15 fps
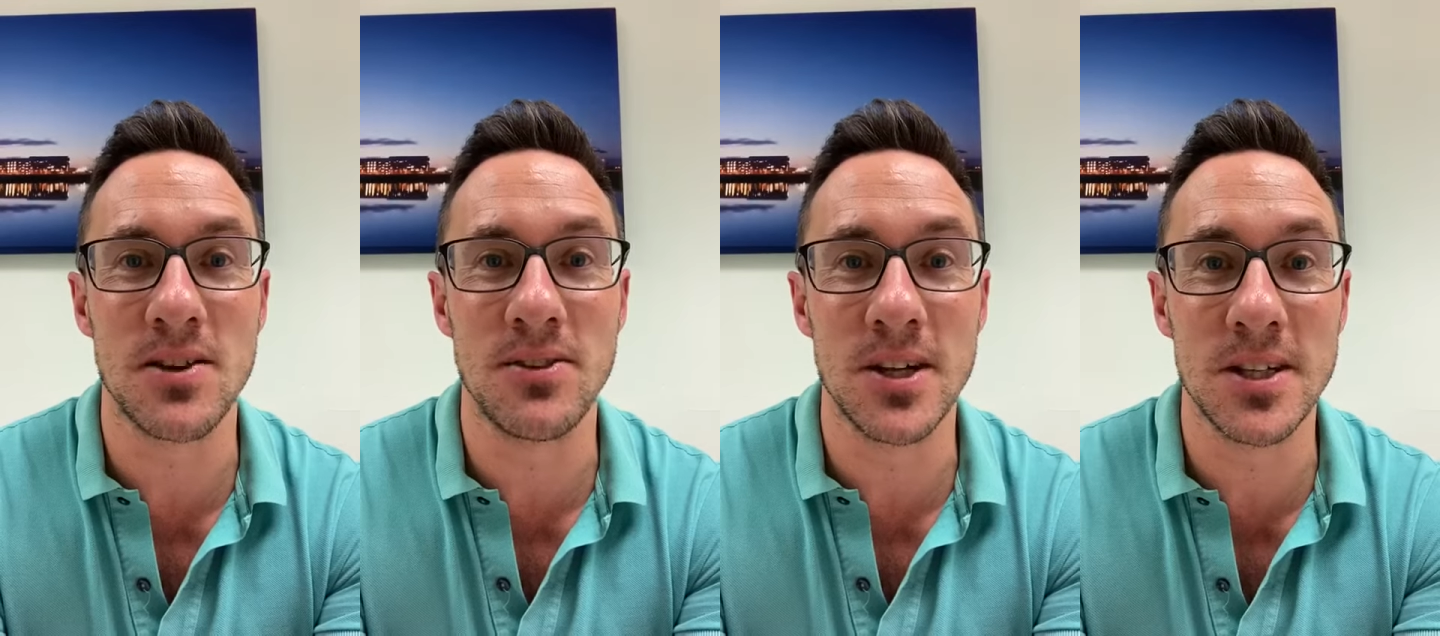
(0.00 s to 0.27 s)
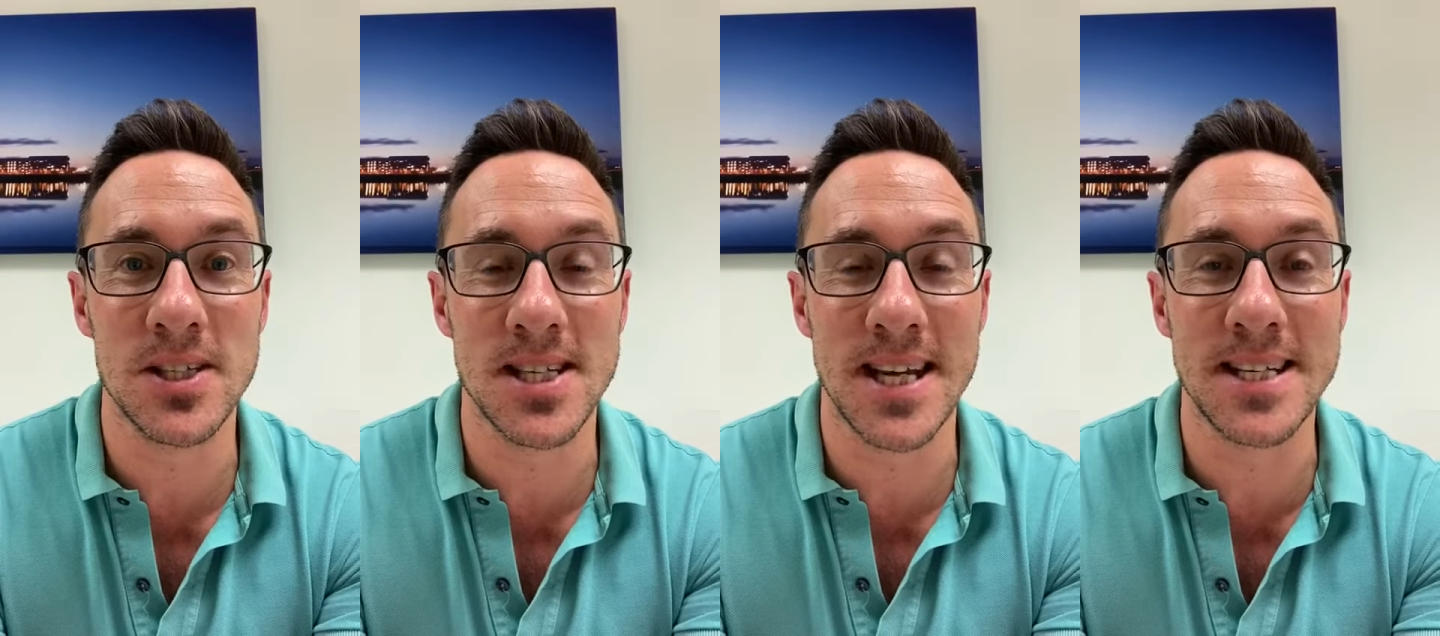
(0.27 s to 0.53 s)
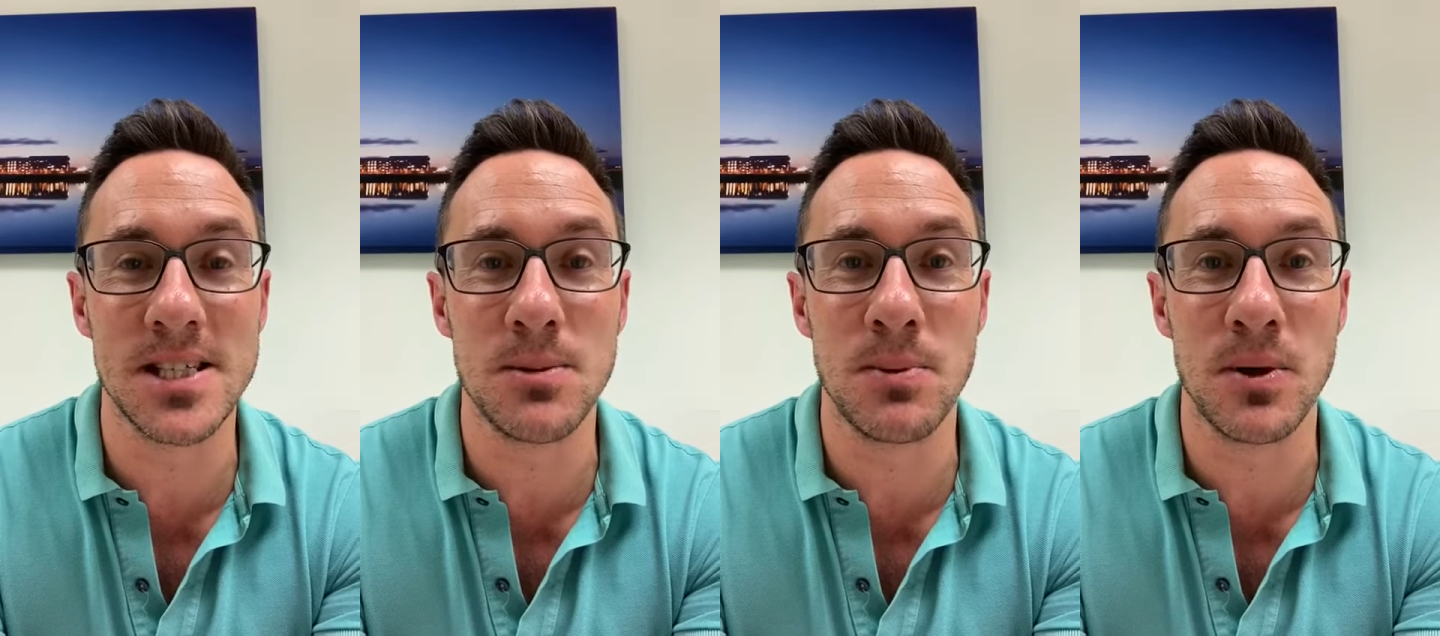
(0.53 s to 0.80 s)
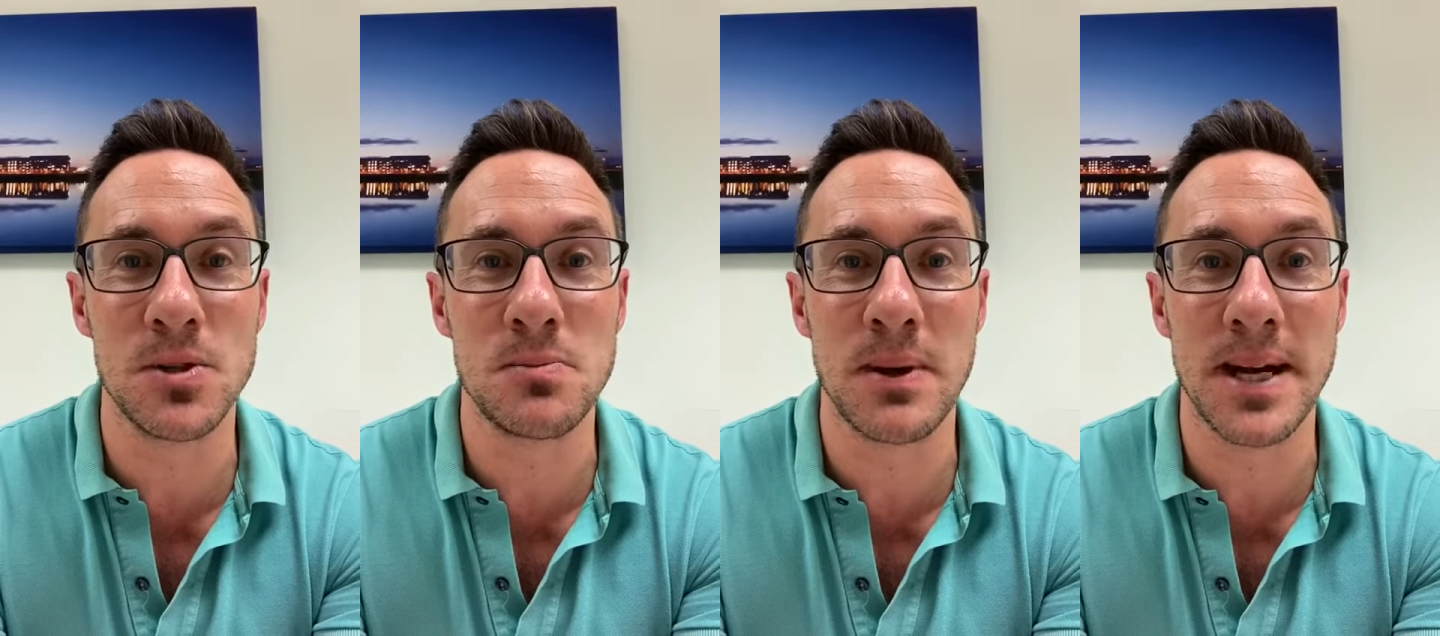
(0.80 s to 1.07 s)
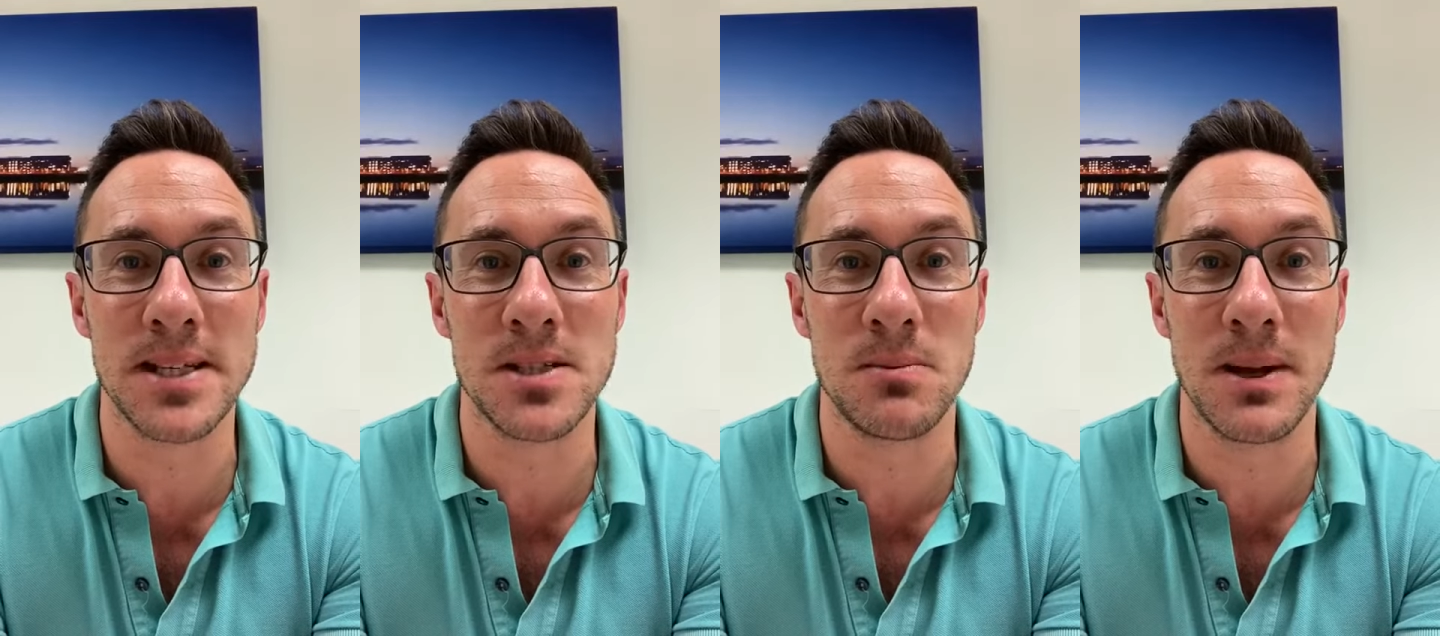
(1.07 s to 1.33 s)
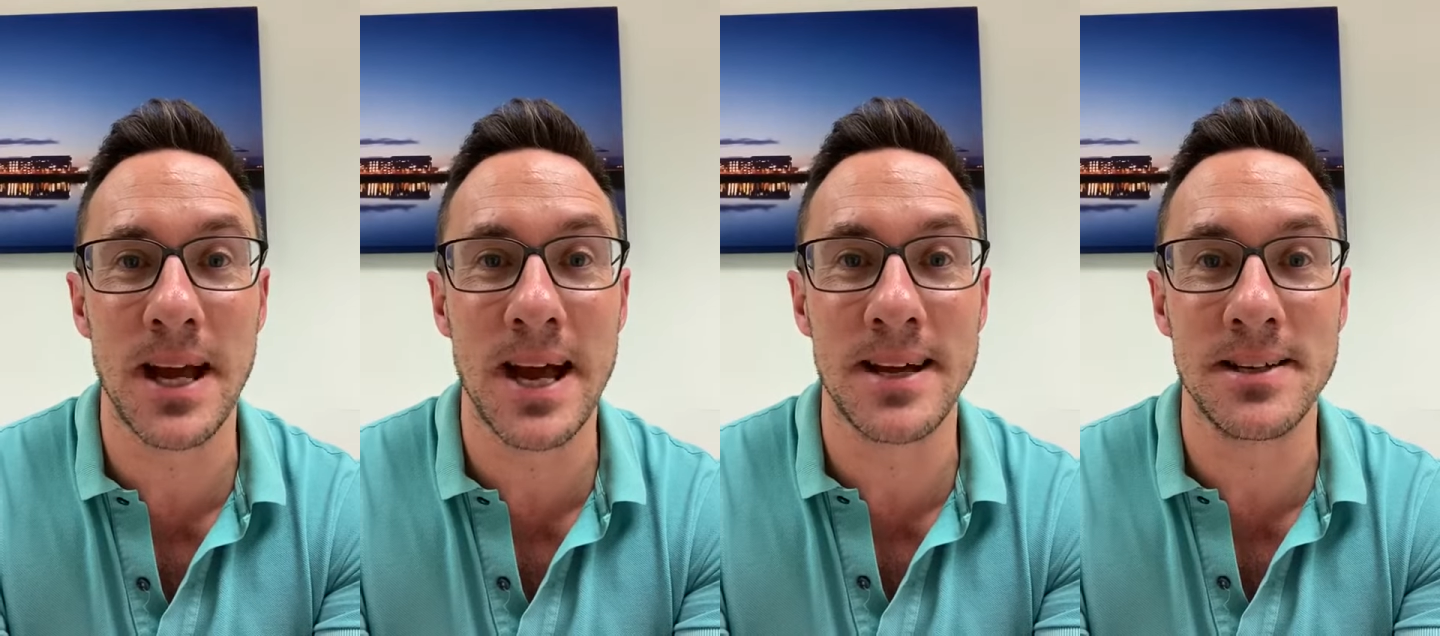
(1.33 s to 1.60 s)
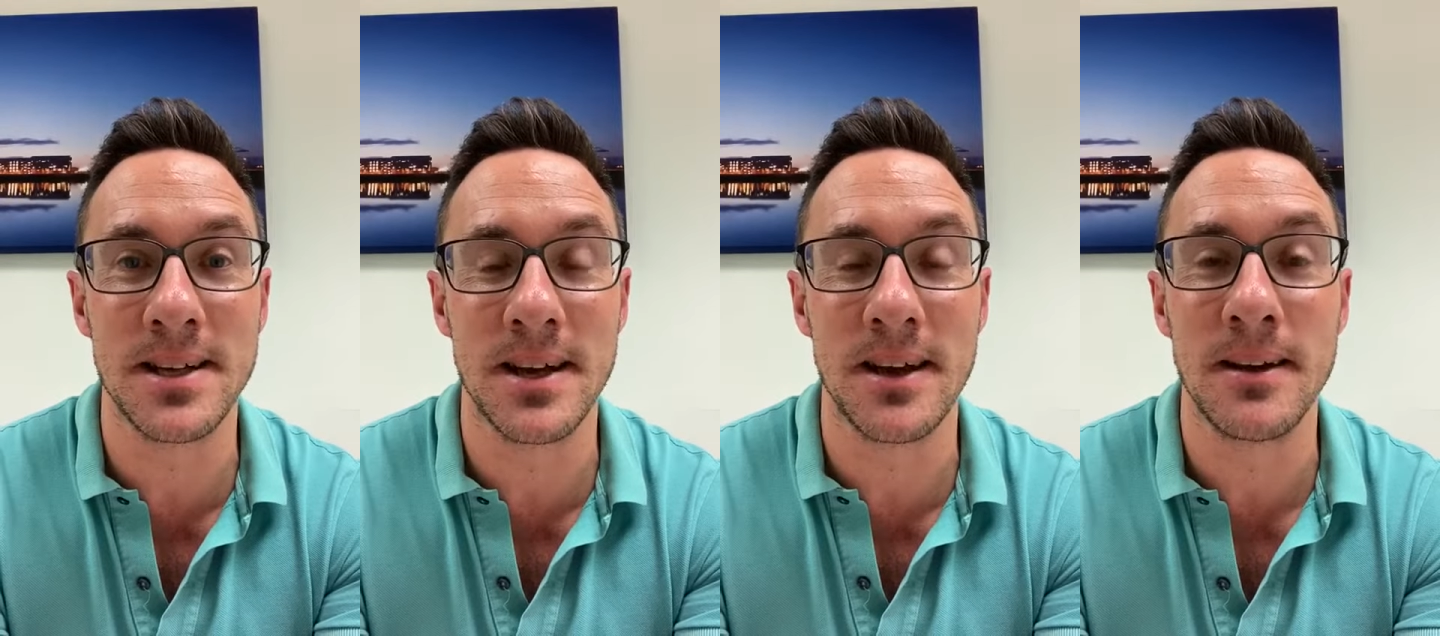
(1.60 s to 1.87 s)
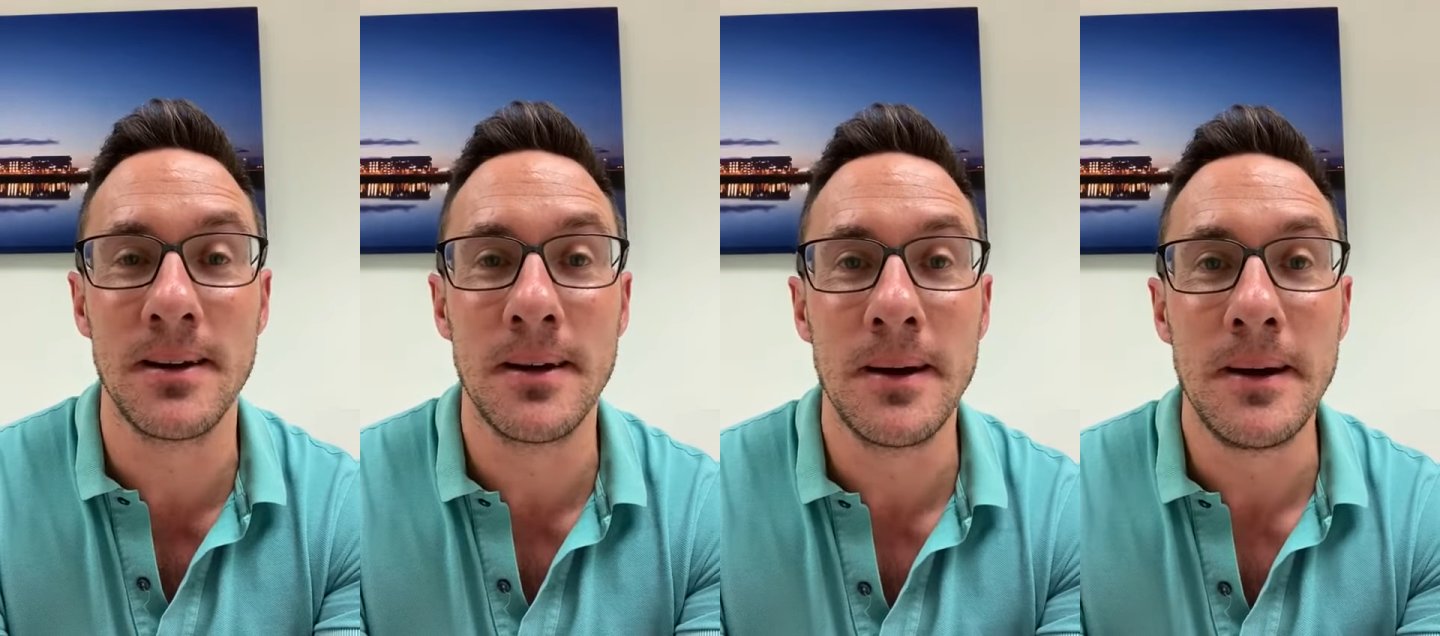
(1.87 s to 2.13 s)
I feel there's an ante-post bet to be had here